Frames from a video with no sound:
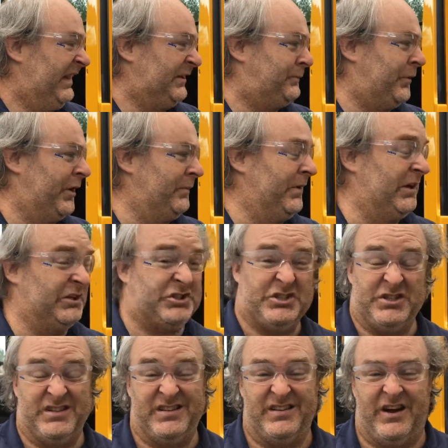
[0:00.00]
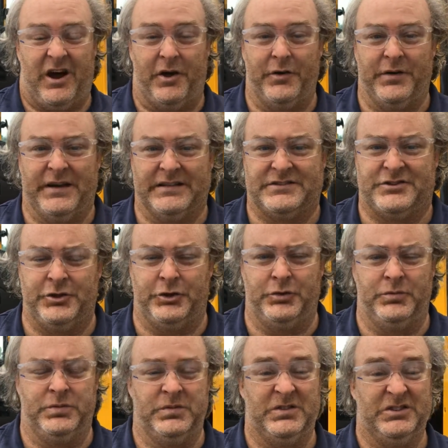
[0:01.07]
That's pretty much all there is to
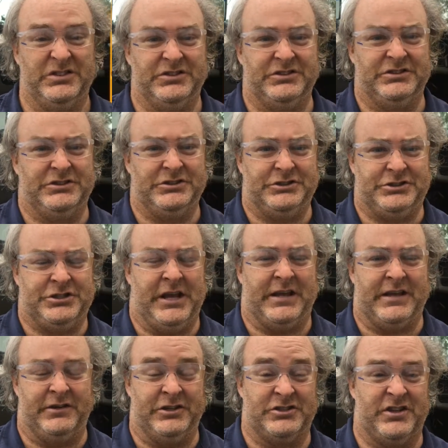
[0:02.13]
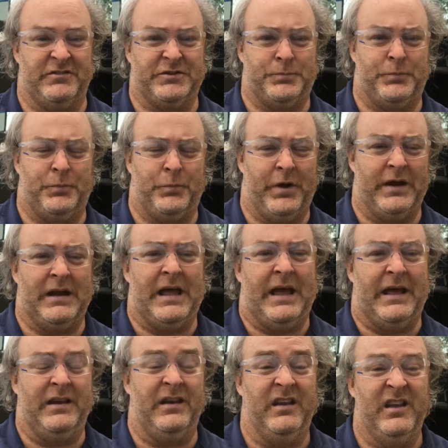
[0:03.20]
checking your service brake
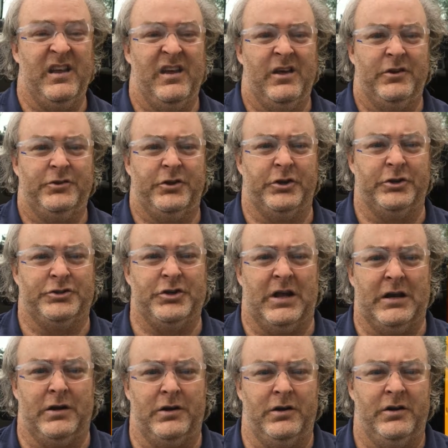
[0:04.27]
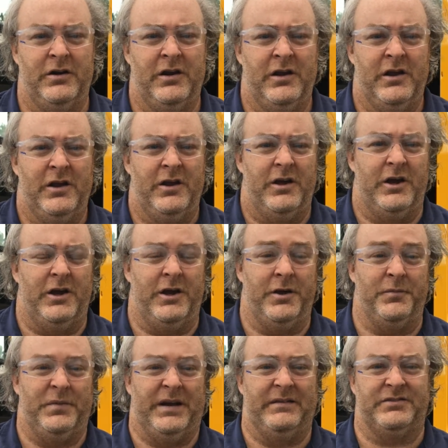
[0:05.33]
line to your trailer.
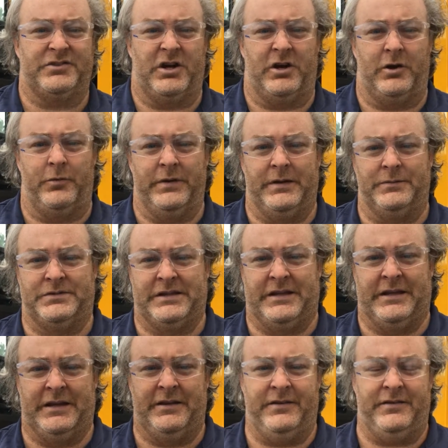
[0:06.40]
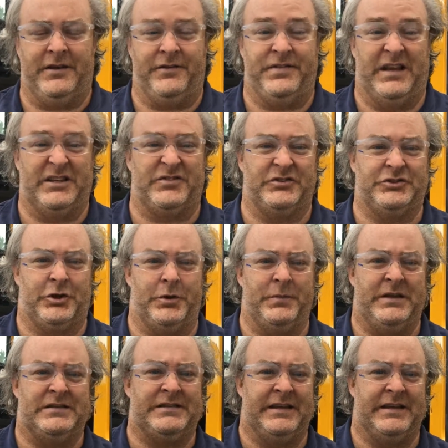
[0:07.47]
My name is Carl Williams again. Thanks for joining me.